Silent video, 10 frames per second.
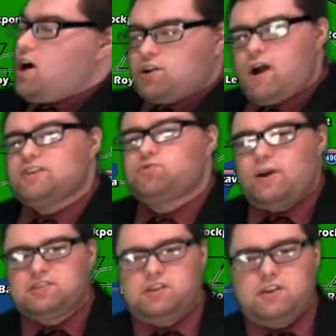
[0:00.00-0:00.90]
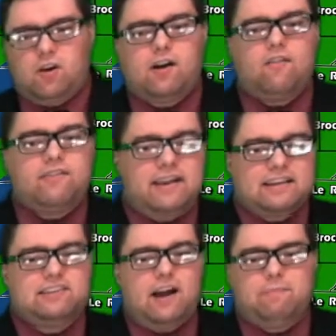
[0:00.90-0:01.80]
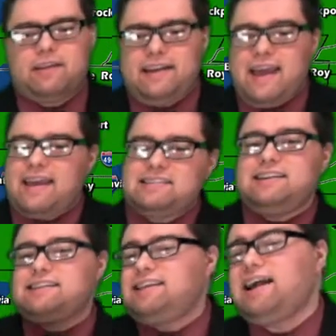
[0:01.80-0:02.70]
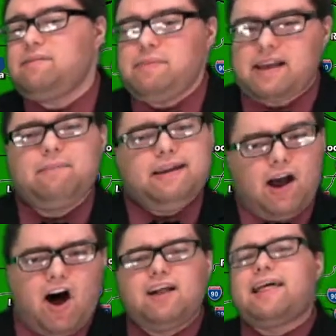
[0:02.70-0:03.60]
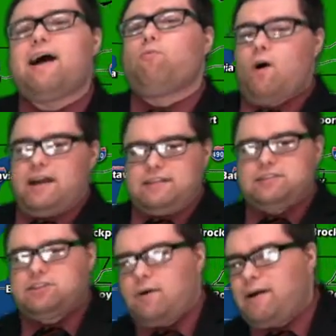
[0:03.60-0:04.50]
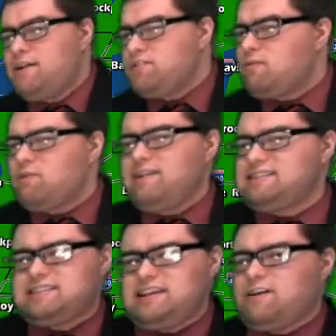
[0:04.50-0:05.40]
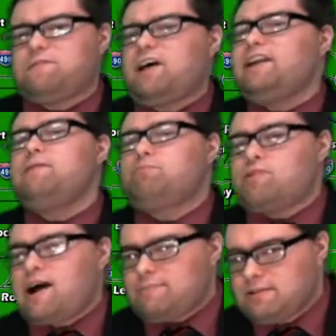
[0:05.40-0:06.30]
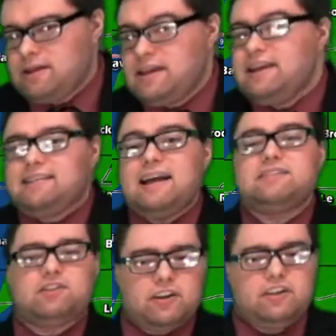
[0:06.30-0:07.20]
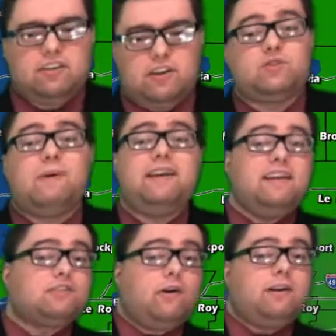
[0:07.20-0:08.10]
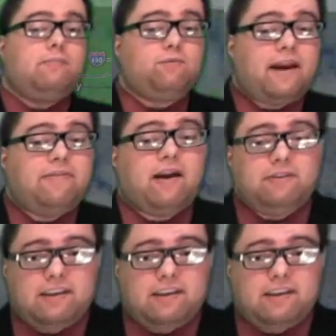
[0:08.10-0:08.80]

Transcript: across western New York over the next couple of days. And it's not going to be coming all at once. So I don't think we're going to see a flooding rain problem. That's the good news, but it is going to be rain that we